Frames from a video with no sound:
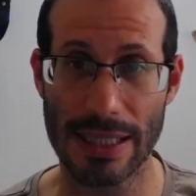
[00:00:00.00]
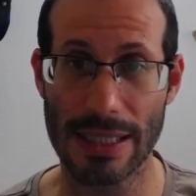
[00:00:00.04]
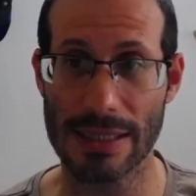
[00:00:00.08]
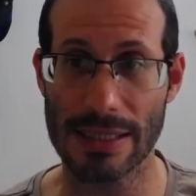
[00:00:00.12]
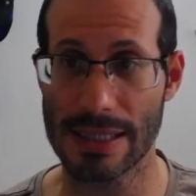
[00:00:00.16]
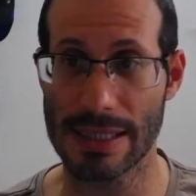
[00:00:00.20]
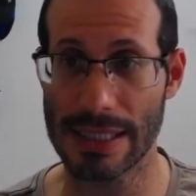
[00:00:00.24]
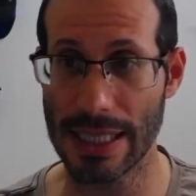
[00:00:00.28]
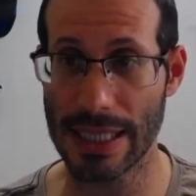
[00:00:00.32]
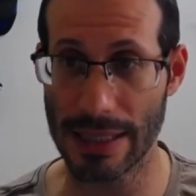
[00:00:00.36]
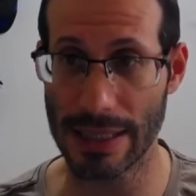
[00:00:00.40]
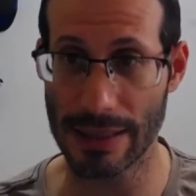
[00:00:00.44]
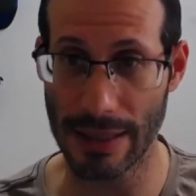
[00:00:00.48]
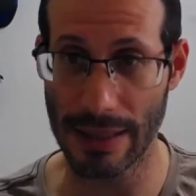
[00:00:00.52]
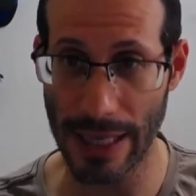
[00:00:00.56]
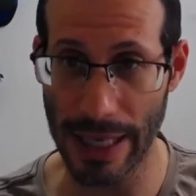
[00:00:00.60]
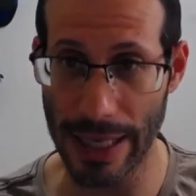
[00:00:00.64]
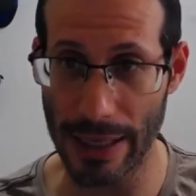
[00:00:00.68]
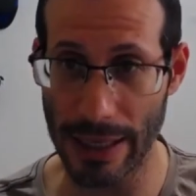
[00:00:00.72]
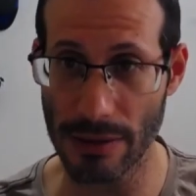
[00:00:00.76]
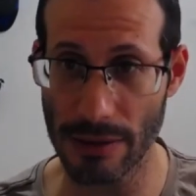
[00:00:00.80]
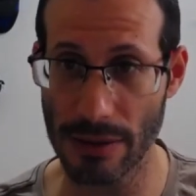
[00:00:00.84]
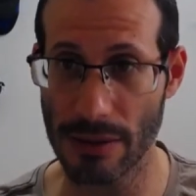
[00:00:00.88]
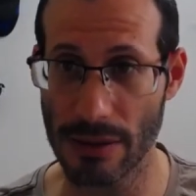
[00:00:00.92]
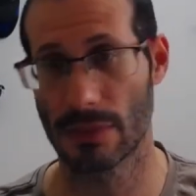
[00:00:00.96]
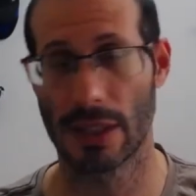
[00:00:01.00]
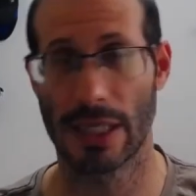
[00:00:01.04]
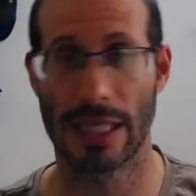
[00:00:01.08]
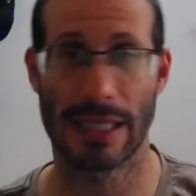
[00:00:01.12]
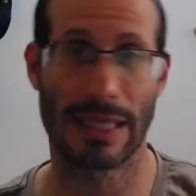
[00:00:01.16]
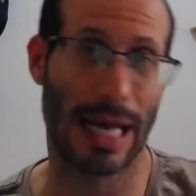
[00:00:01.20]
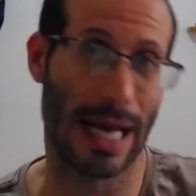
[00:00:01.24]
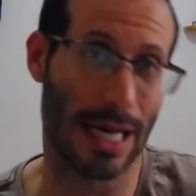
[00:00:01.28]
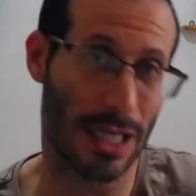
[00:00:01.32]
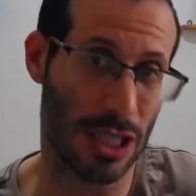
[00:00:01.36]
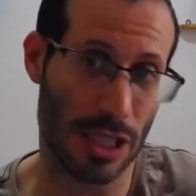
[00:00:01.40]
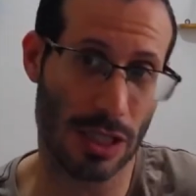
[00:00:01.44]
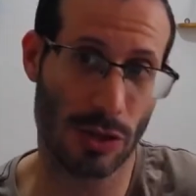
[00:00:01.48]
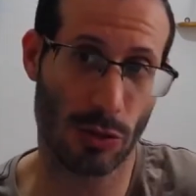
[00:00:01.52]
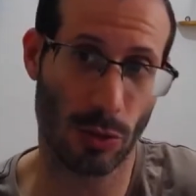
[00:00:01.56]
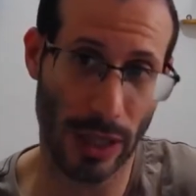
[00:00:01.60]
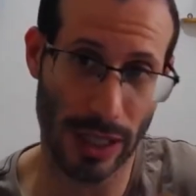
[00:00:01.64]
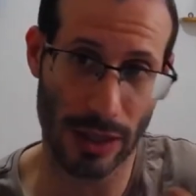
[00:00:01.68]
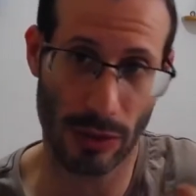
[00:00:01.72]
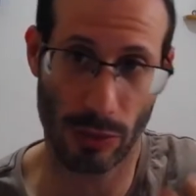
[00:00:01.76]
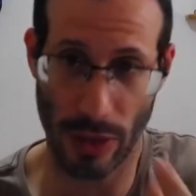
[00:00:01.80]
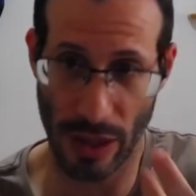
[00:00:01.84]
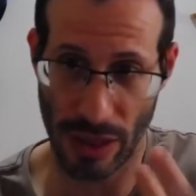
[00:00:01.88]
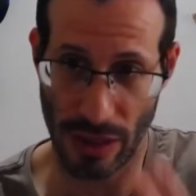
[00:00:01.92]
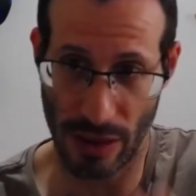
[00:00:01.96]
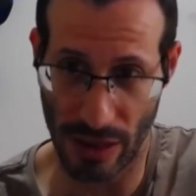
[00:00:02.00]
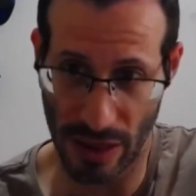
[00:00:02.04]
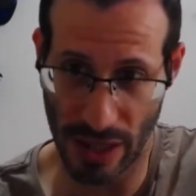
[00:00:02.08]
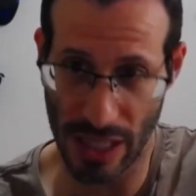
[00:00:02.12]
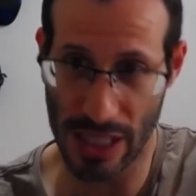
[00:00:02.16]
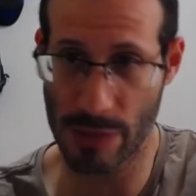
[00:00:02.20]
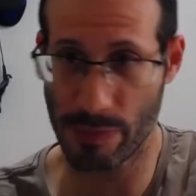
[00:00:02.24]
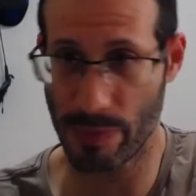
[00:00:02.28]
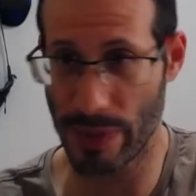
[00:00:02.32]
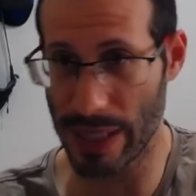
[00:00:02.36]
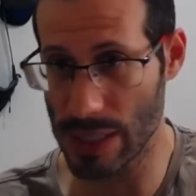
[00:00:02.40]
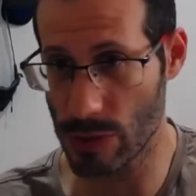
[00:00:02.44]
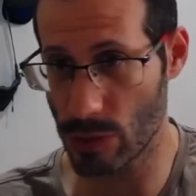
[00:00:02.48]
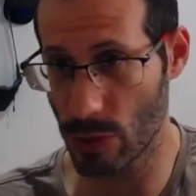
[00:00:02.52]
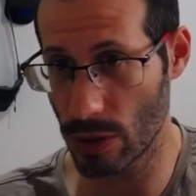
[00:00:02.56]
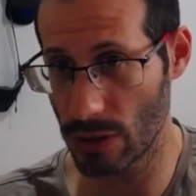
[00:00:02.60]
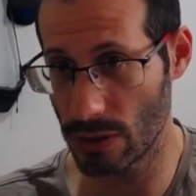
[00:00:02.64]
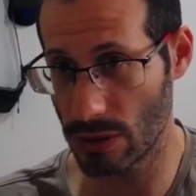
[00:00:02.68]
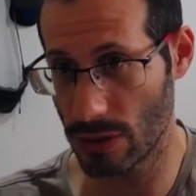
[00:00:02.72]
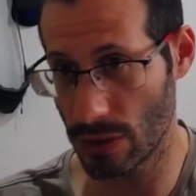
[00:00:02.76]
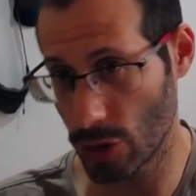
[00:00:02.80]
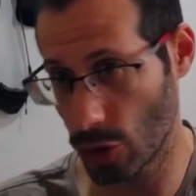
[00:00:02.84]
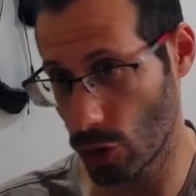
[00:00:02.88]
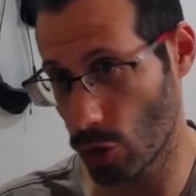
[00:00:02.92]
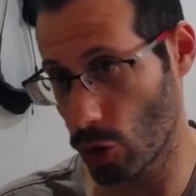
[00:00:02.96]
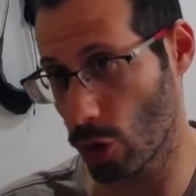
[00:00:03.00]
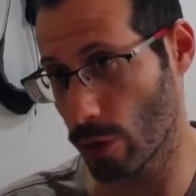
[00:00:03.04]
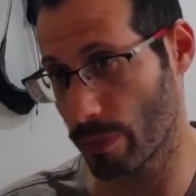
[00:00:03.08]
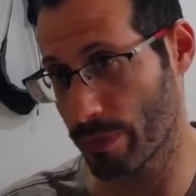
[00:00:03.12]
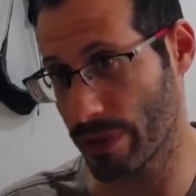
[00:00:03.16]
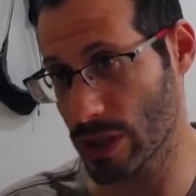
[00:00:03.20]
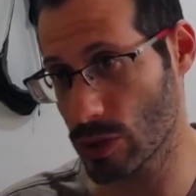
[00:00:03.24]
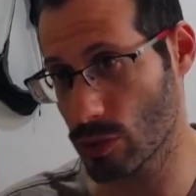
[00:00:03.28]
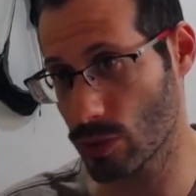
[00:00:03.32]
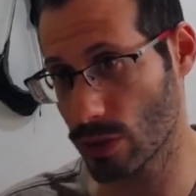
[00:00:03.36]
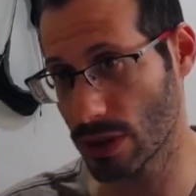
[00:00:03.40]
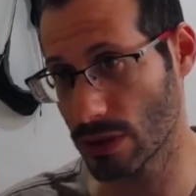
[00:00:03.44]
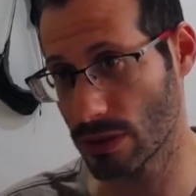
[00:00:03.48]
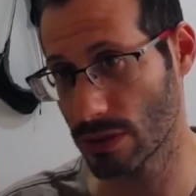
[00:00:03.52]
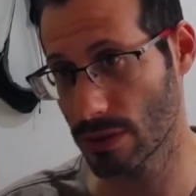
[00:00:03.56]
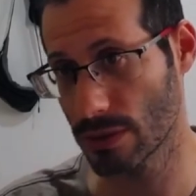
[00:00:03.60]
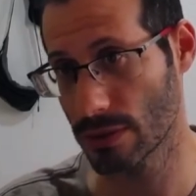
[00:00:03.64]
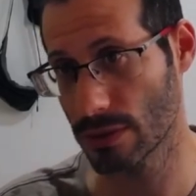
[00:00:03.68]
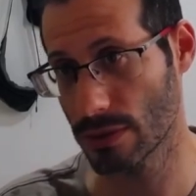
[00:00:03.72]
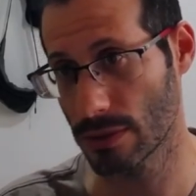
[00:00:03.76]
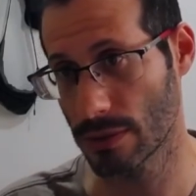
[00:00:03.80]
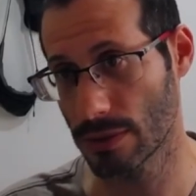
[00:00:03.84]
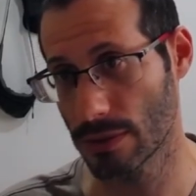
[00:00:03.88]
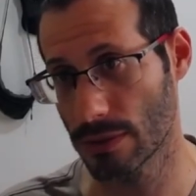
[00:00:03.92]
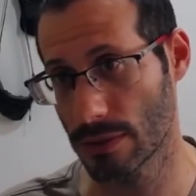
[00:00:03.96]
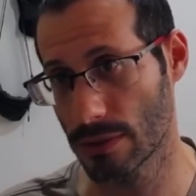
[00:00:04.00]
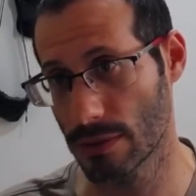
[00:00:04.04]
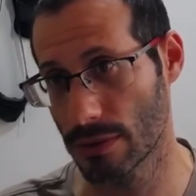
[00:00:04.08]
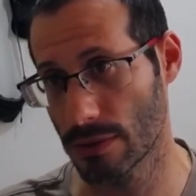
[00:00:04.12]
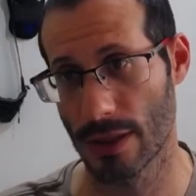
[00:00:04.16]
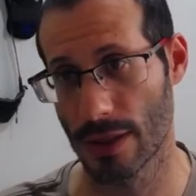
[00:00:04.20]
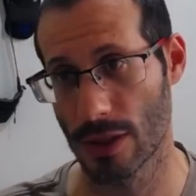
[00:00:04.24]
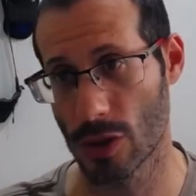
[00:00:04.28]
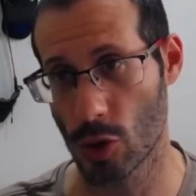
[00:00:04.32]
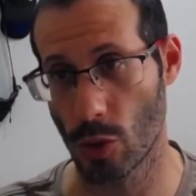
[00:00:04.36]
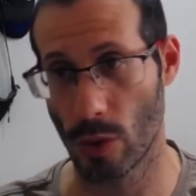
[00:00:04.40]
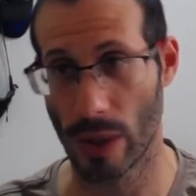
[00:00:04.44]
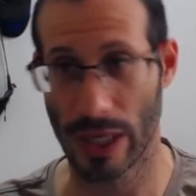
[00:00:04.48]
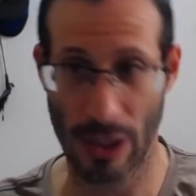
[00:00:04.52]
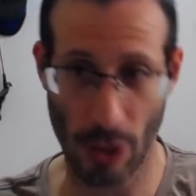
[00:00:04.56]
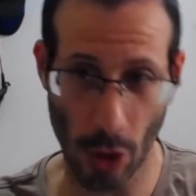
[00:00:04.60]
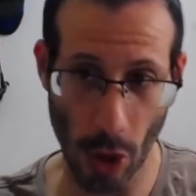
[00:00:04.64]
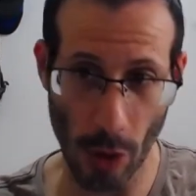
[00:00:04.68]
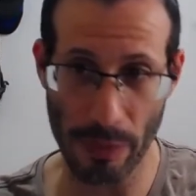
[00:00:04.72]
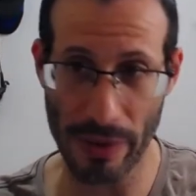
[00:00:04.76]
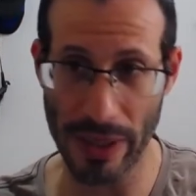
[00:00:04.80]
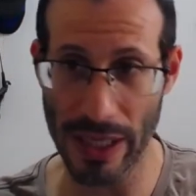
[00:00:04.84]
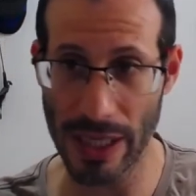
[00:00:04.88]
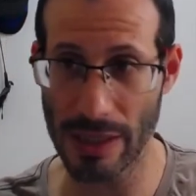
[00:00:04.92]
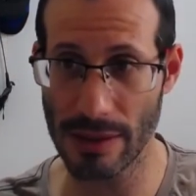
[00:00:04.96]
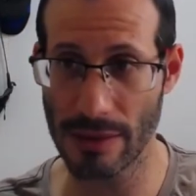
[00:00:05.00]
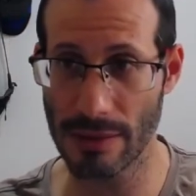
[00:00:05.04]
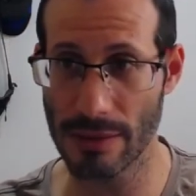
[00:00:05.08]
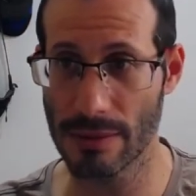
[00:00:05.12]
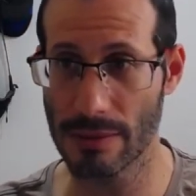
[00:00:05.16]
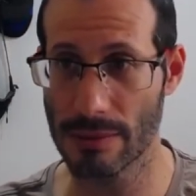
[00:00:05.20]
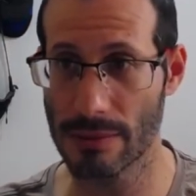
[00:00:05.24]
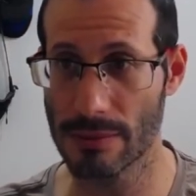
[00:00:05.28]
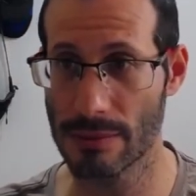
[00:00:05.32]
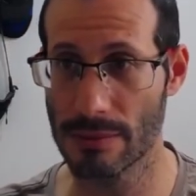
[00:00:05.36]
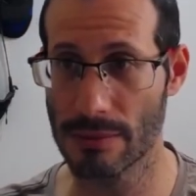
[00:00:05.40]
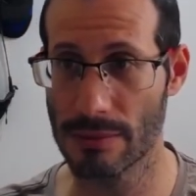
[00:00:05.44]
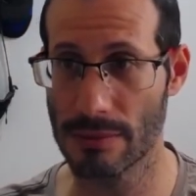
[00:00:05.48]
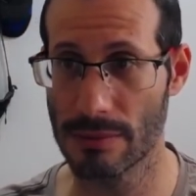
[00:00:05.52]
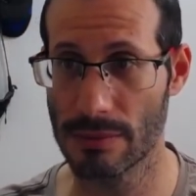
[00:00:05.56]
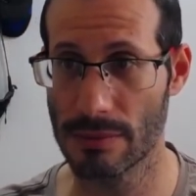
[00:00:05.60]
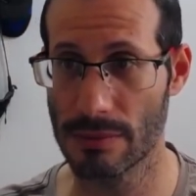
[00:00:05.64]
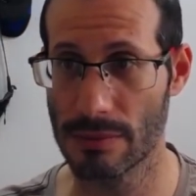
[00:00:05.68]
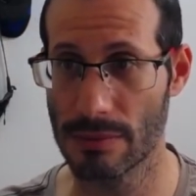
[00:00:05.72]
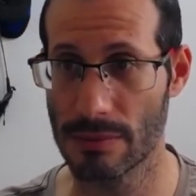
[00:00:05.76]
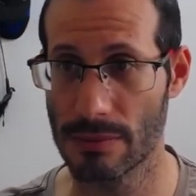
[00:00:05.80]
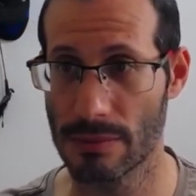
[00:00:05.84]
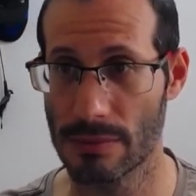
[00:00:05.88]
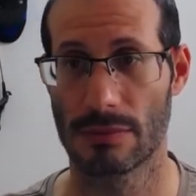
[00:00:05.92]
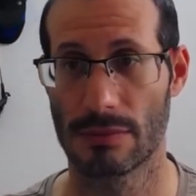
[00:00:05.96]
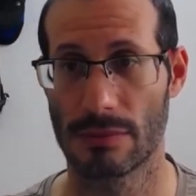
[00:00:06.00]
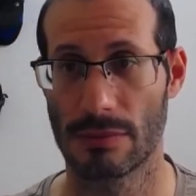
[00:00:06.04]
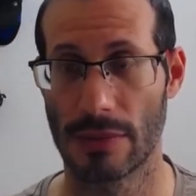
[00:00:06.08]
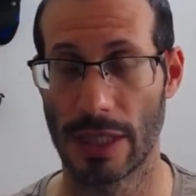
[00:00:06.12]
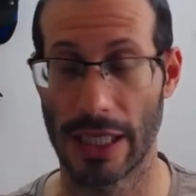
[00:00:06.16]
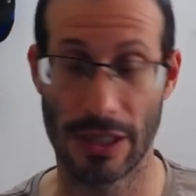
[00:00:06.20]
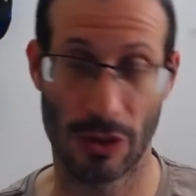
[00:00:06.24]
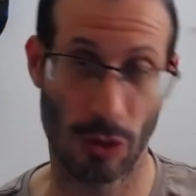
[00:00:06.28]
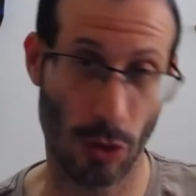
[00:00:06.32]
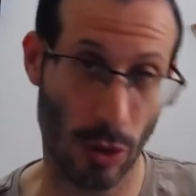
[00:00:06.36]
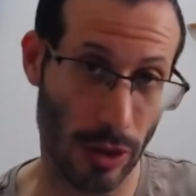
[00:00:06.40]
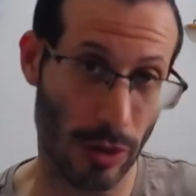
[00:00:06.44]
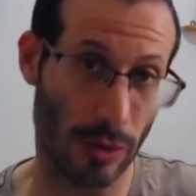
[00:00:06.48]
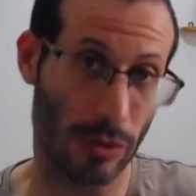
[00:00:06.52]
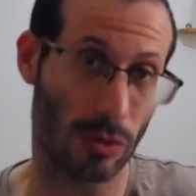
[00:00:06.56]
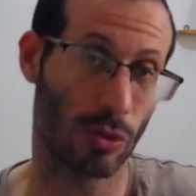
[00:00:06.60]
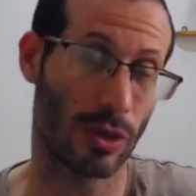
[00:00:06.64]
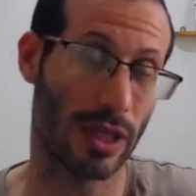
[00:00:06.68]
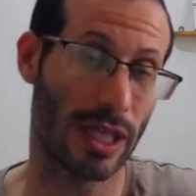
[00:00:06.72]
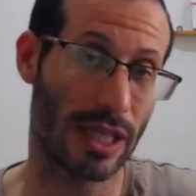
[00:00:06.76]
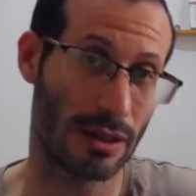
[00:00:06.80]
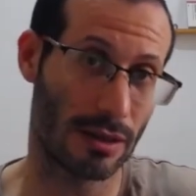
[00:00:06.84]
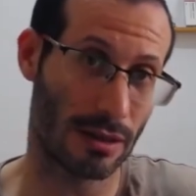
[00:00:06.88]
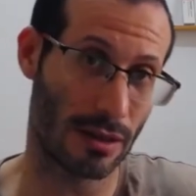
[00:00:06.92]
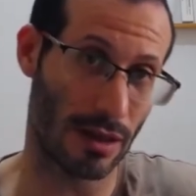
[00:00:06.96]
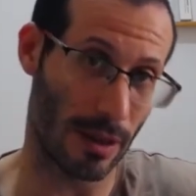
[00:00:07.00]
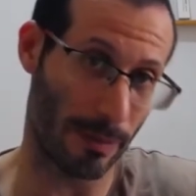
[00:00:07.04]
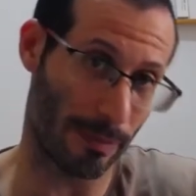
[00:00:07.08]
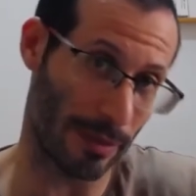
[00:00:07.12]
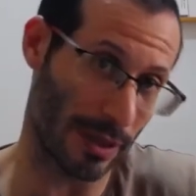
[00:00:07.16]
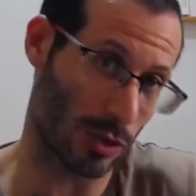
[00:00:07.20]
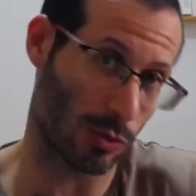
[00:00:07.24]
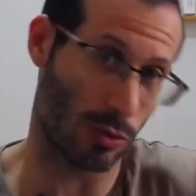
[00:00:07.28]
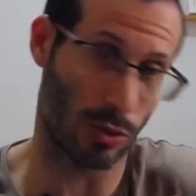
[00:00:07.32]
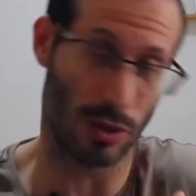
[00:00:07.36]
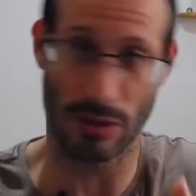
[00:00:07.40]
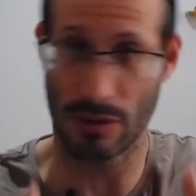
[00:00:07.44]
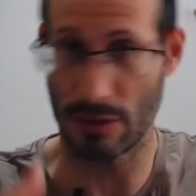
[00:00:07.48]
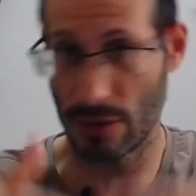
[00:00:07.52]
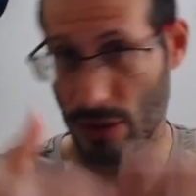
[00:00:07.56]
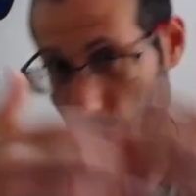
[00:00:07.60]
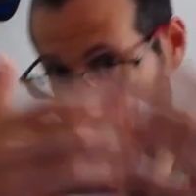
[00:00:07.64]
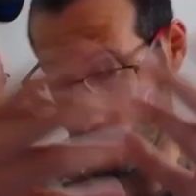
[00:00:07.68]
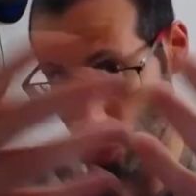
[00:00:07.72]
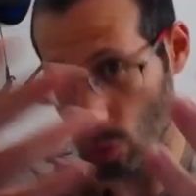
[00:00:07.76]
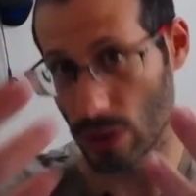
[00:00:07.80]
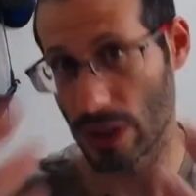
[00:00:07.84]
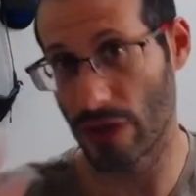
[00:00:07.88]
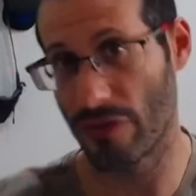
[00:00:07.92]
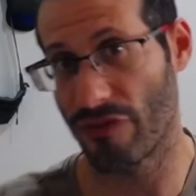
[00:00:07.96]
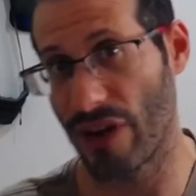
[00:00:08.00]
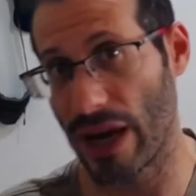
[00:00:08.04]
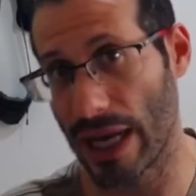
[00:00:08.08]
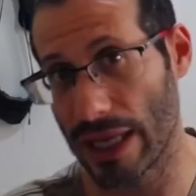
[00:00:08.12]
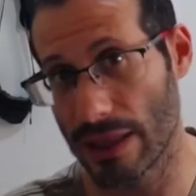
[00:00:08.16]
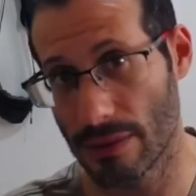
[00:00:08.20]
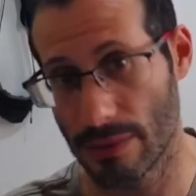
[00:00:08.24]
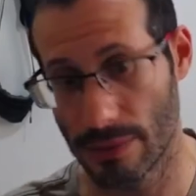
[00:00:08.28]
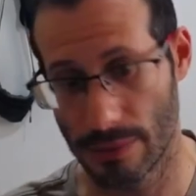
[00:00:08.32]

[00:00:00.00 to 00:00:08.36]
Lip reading: see it here, and I just went with this password, your password. So I'll copy it, and you're going to need the password you defined.